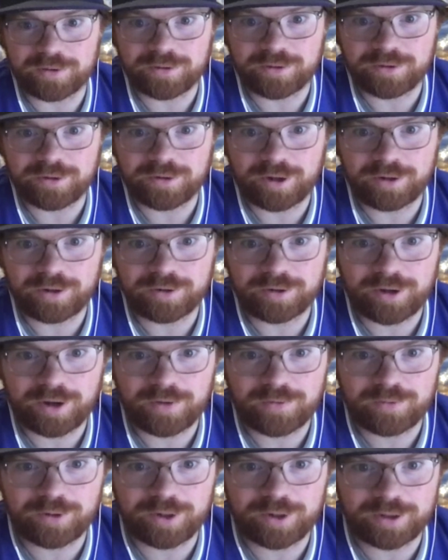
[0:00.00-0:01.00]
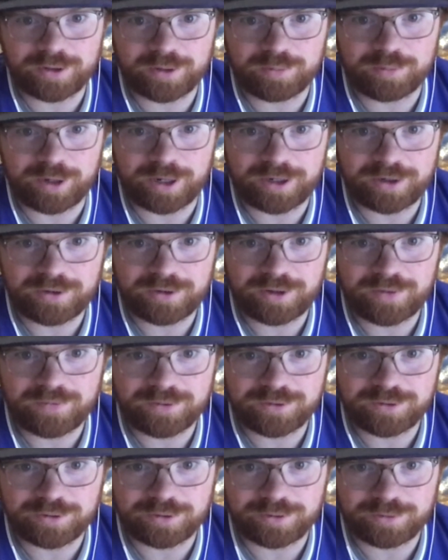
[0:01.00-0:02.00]
uncovering the Mike
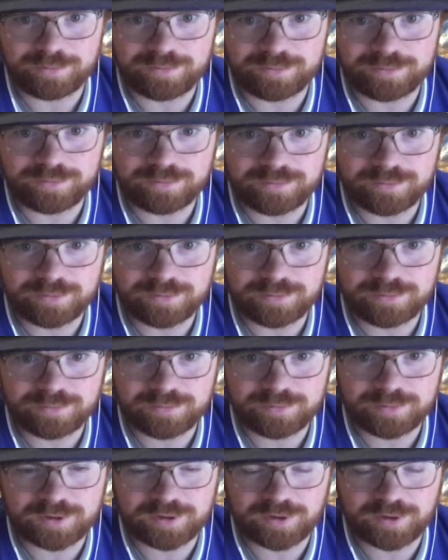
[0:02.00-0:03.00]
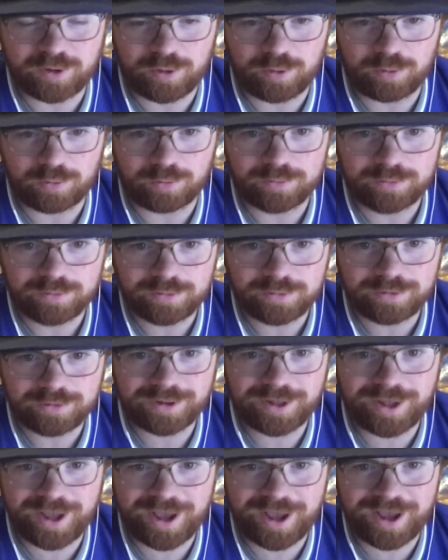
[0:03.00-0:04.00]
Clevenger stone.
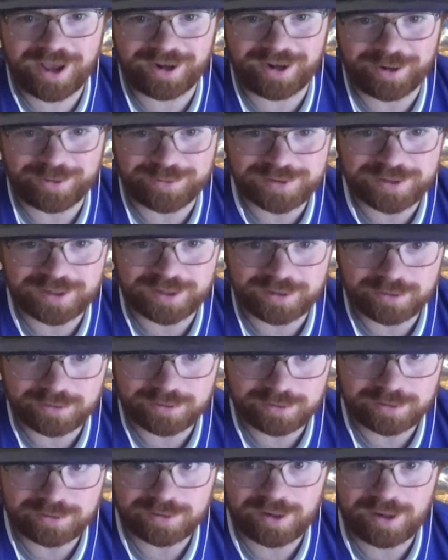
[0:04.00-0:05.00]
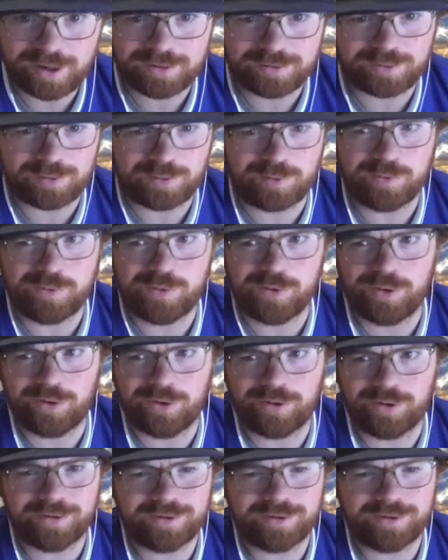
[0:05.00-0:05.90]
And I was like, this guy's cool.